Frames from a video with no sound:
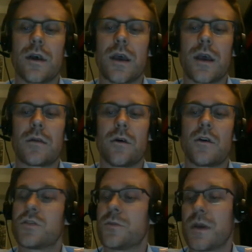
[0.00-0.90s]
and
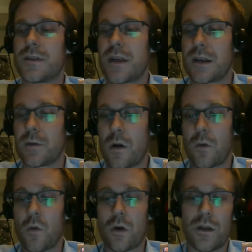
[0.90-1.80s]
also maintaining a
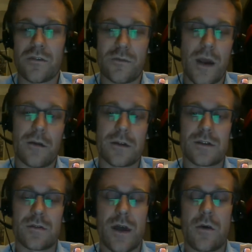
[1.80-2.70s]
proper work-life
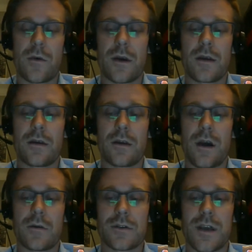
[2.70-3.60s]
balance so that way
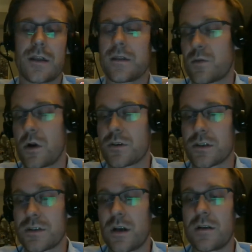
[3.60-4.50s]
I was getting these
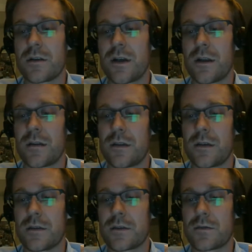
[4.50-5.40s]
projects done and getting
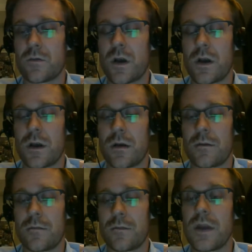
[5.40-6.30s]
these
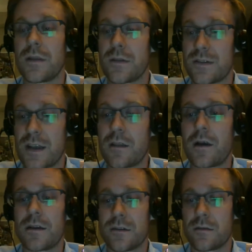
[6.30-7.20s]
meeting these
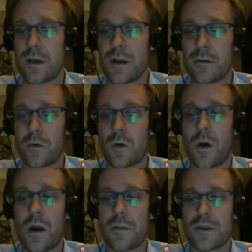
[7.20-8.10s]
deadlines and
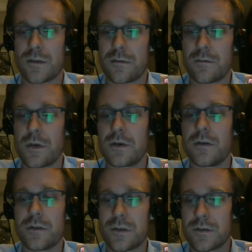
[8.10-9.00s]
requirements and
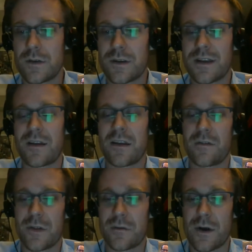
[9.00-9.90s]
builds and getting
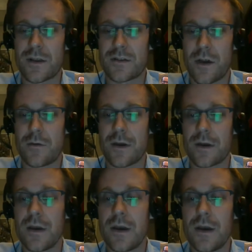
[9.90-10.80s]
everything ready so that way